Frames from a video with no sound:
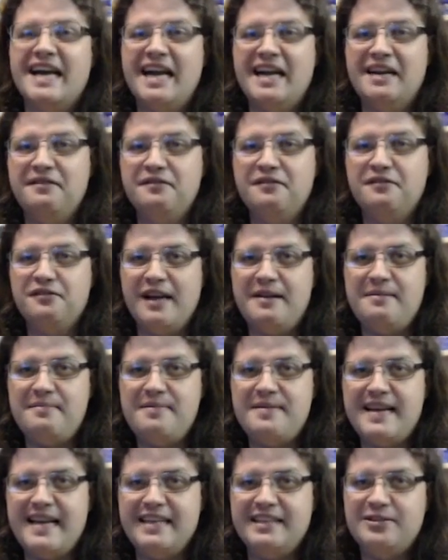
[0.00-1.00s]
for
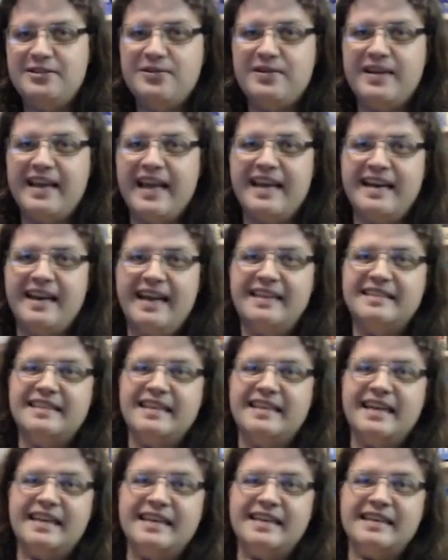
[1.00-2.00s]
NBA
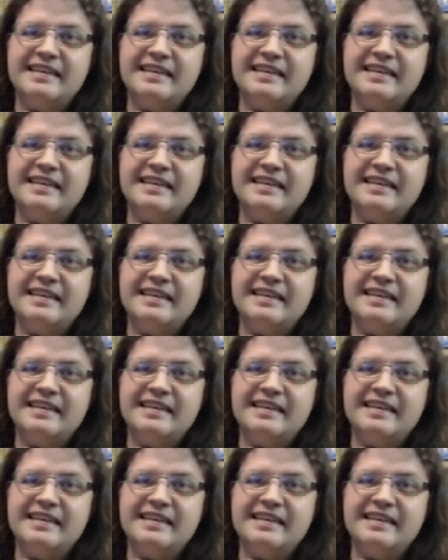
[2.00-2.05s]
2K19,